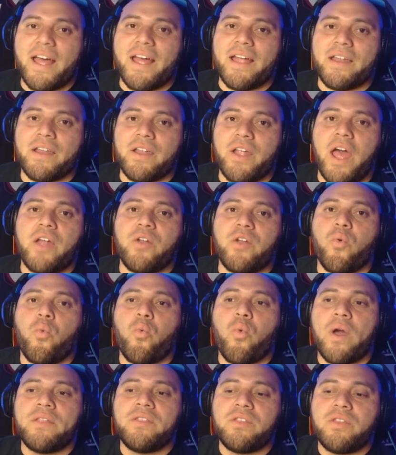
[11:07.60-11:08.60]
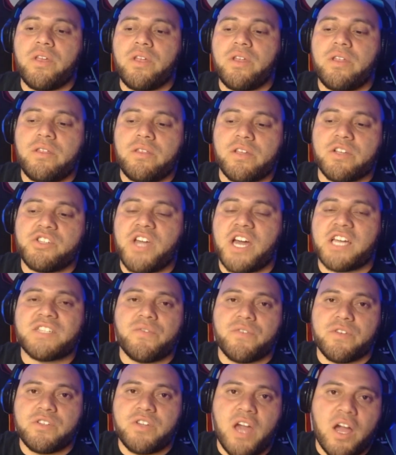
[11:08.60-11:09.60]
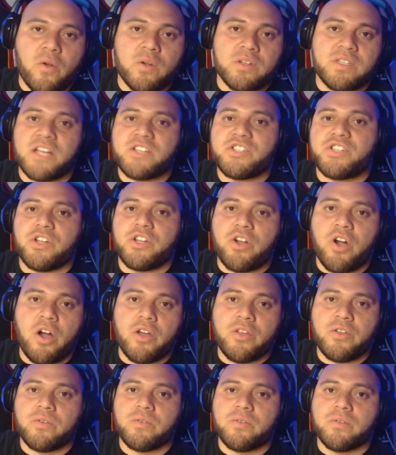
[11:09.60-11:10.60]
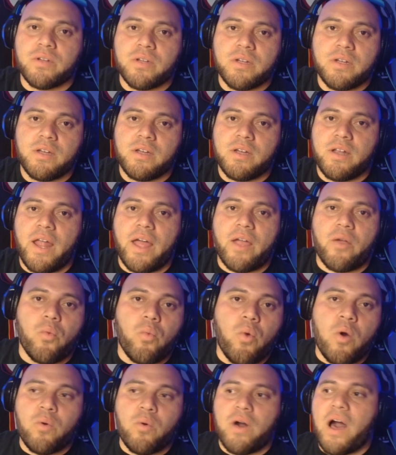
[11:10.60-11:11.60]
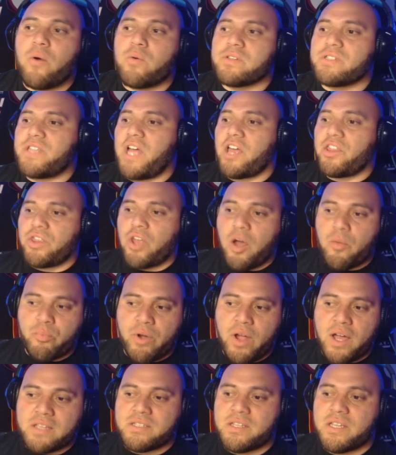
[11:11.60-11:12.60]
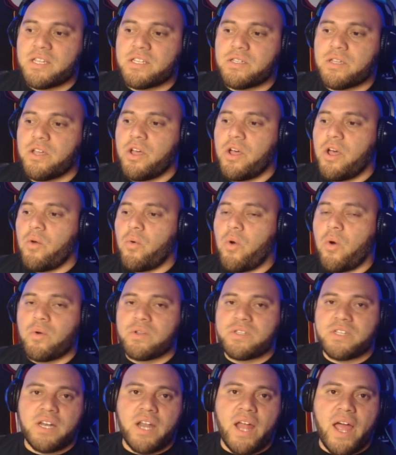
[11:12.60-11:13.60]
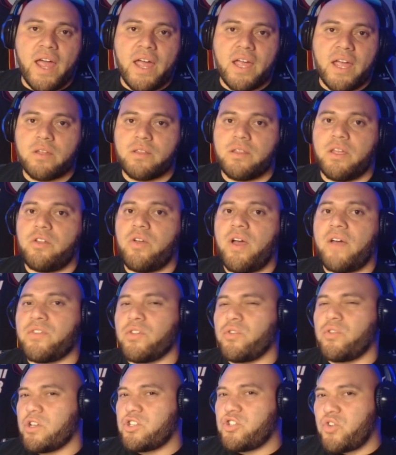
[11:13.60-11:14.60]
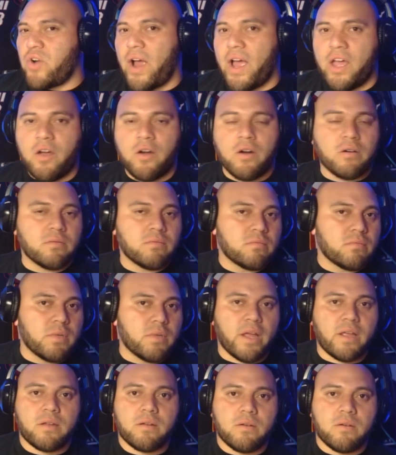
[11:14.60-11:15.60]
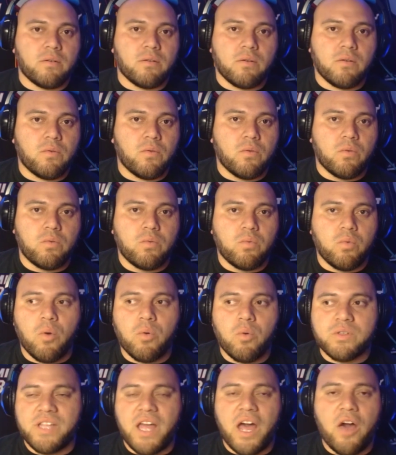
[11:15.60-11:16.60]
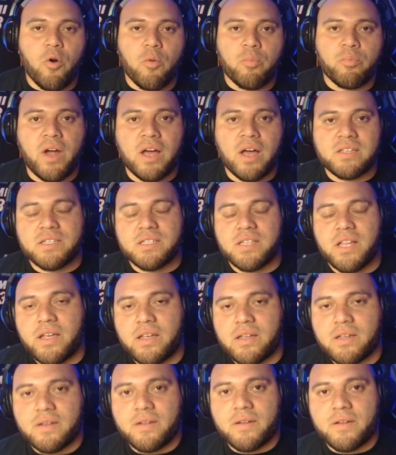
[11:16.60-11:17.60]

And when did the Jacksonville Jaguars actually call you? Like, what? How was that thought process? What was it like? Did you have to do a tryout? Like, what was that whole process like?